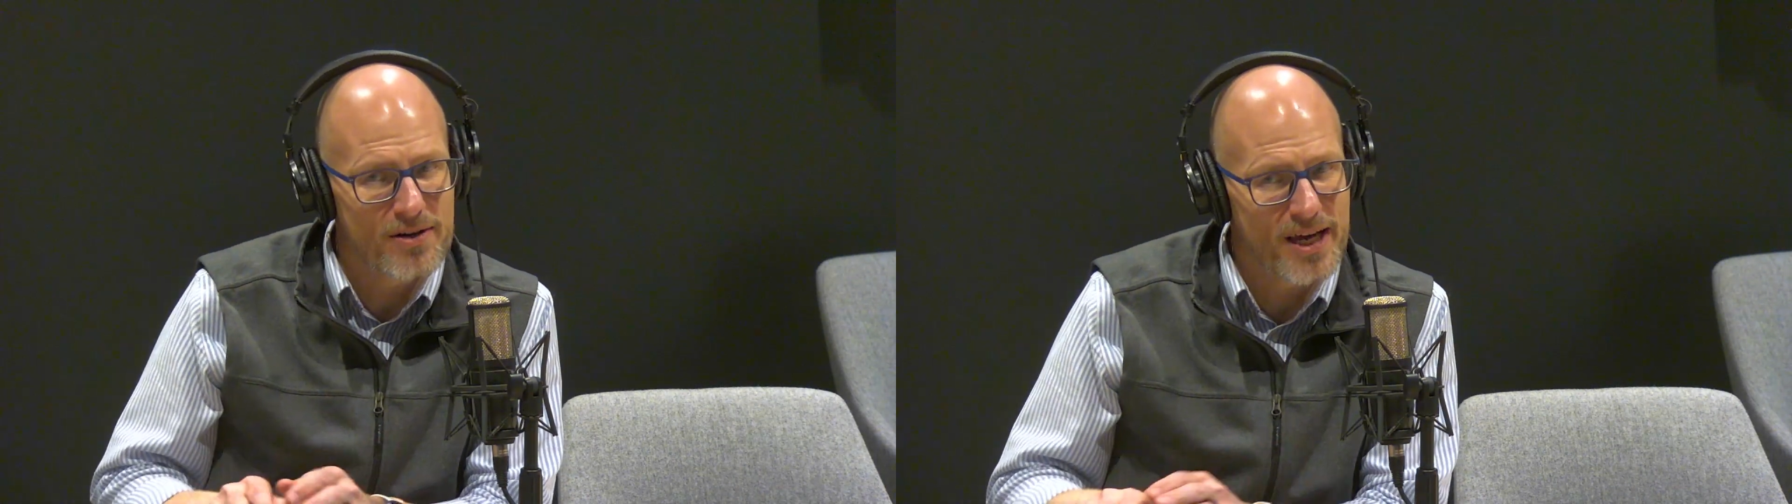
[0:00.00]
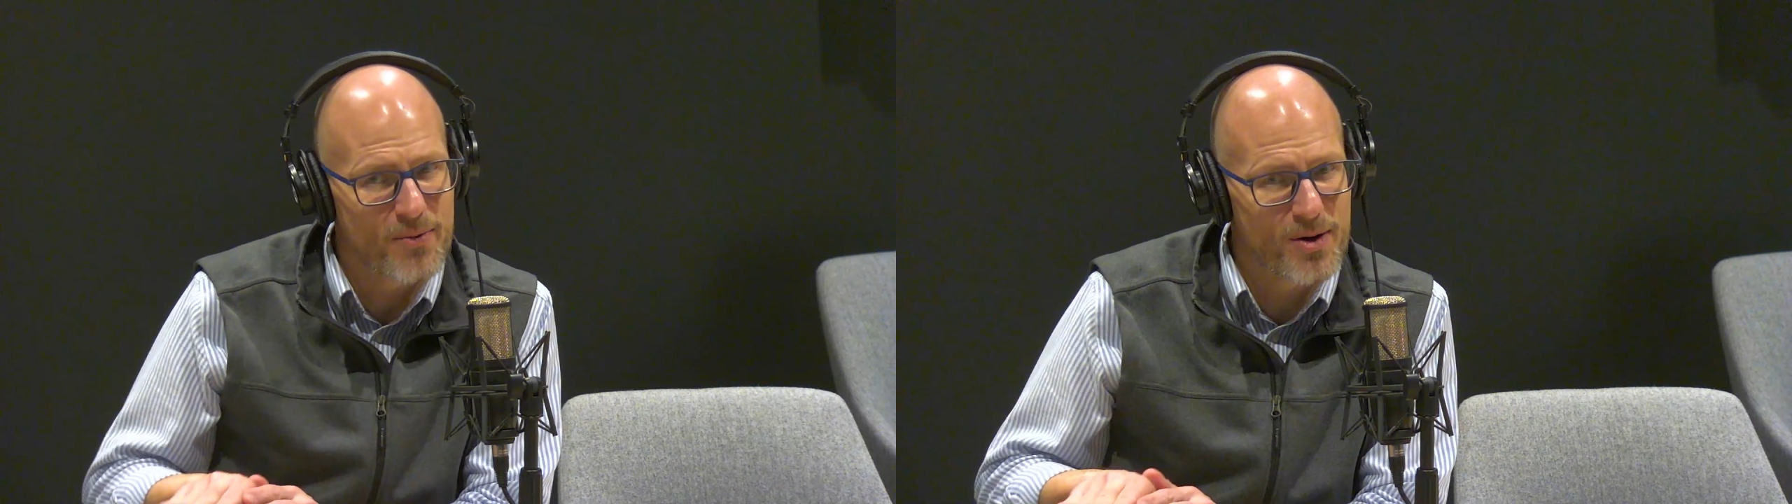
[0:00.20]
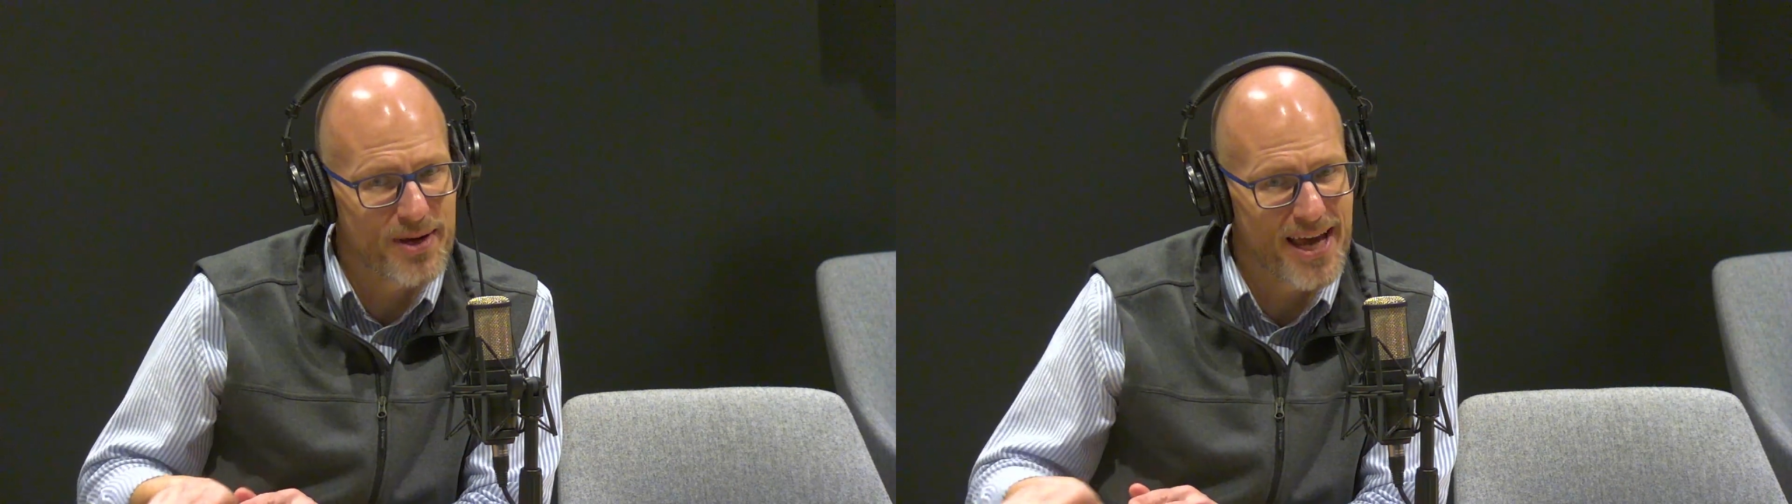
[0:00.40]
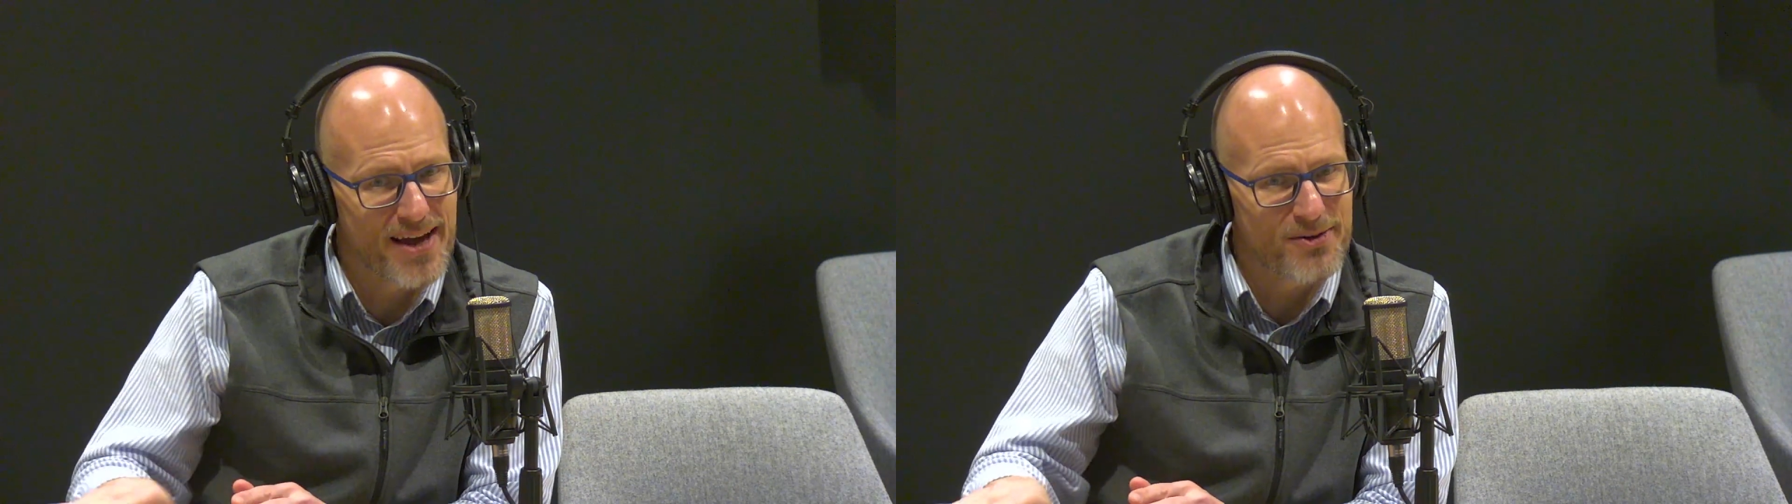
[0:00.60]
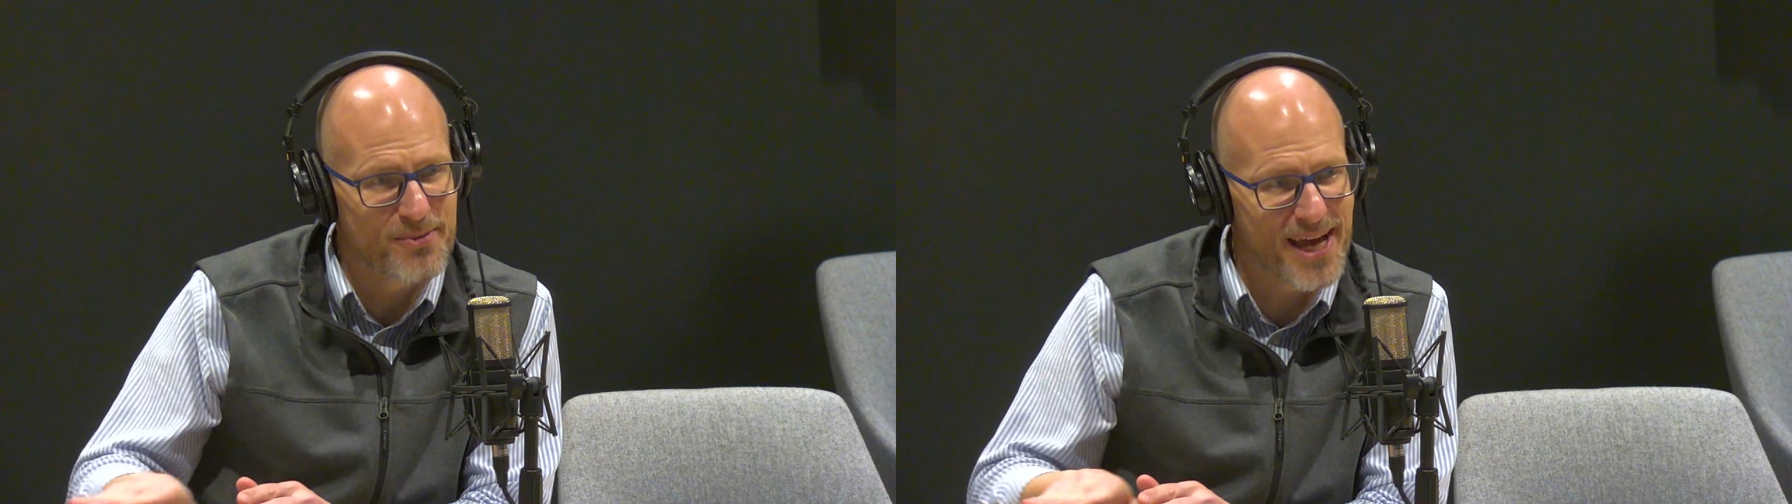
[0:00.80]
okay well we
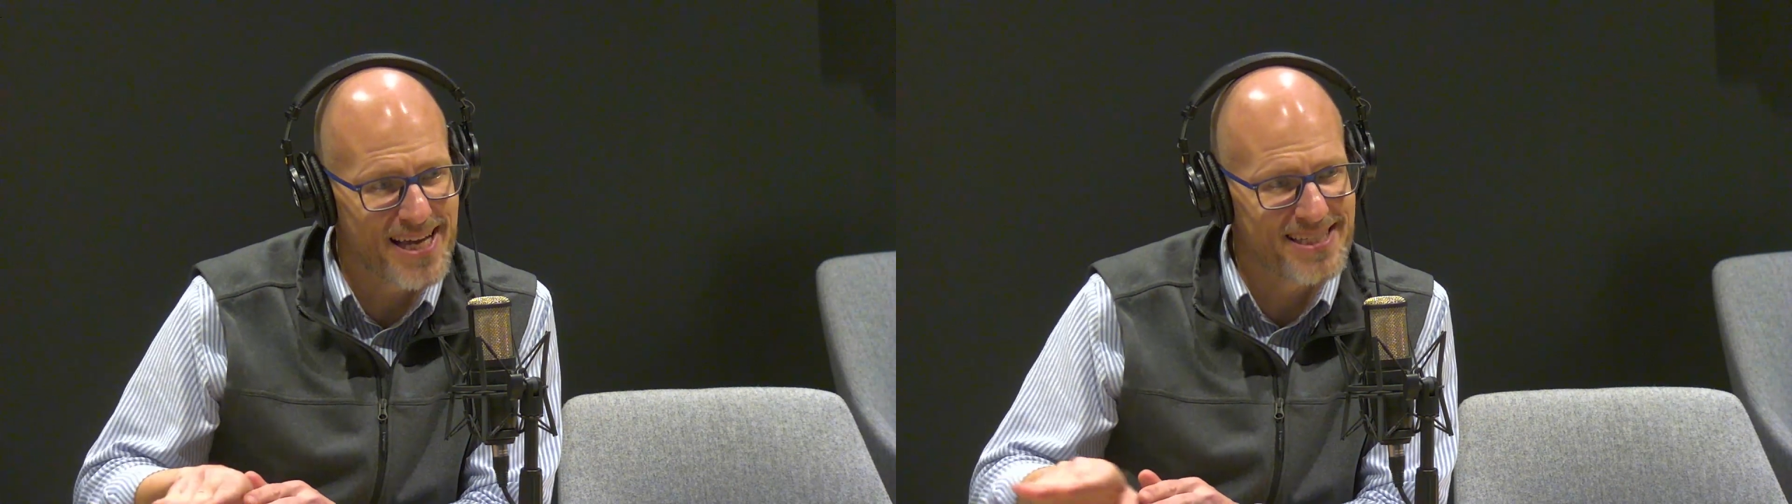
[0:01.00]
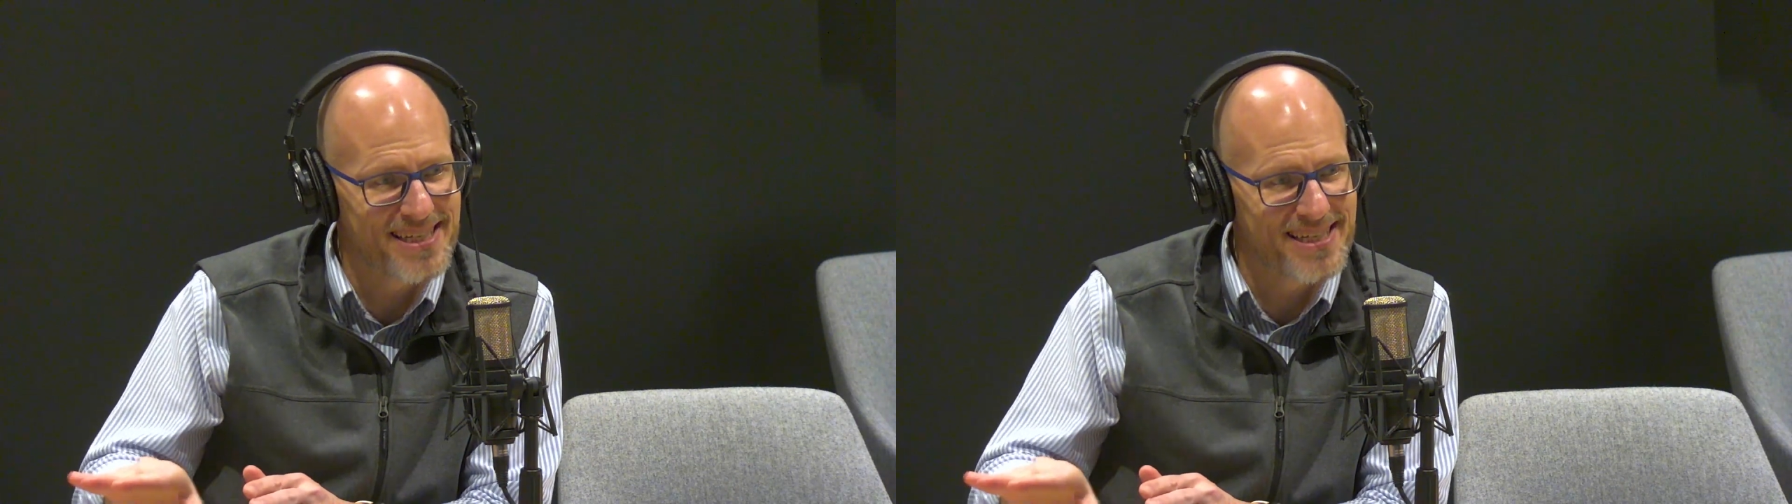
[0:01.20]
have to pass